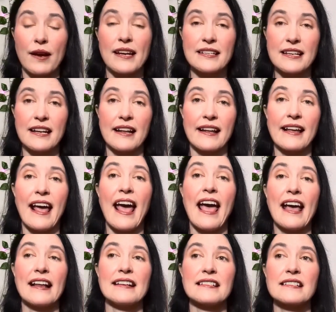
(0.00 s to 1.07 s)
rating
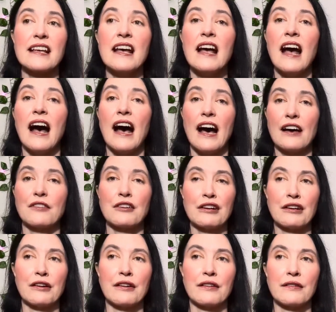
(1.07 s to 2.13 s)
and
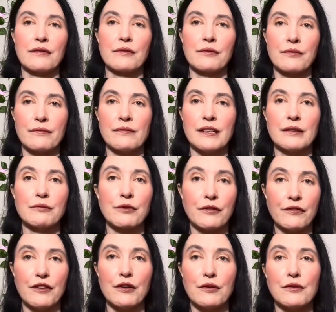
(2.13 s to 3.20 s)
other
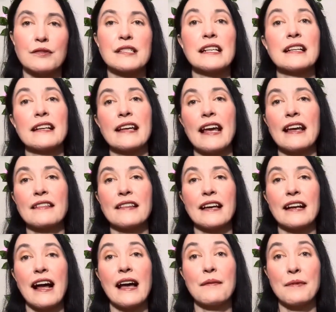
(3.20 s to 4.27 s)
reviews indicate
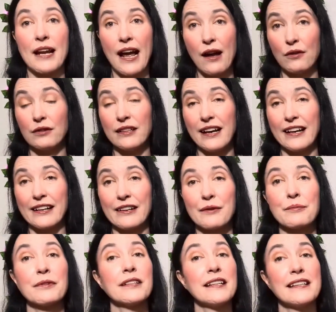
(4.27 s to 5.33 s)
that I'm an
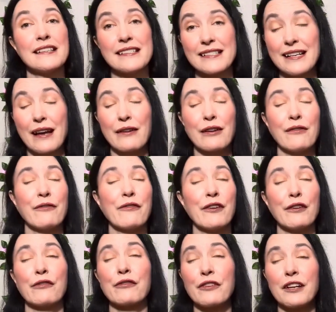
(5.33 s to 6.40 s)
outlier. Please
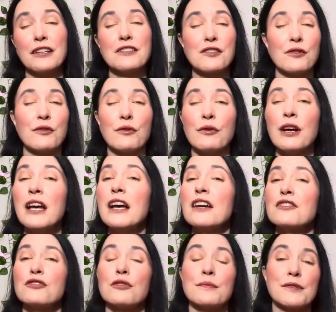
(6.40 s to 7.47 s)
feel free to
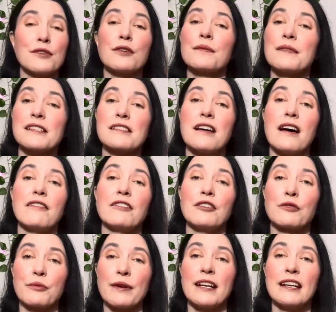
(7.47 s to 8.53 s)
absorb this novel
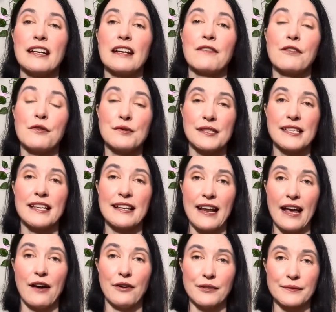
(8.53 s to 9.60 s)
and read it if you see it
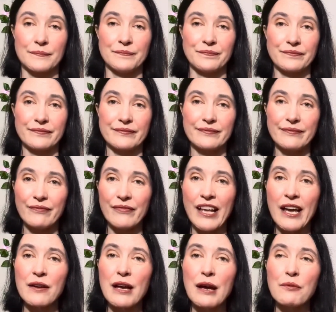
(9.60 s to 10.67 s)
out.
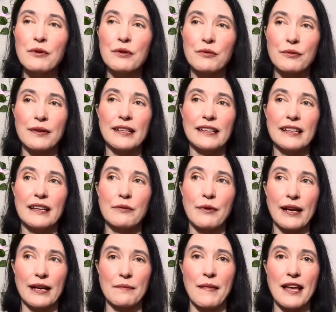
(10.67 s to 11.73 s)
I would really
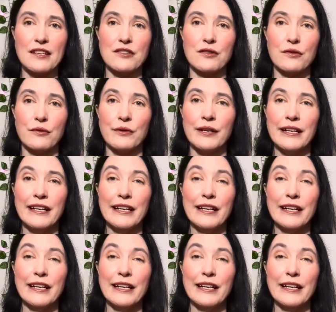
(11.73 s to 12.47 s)
recommend you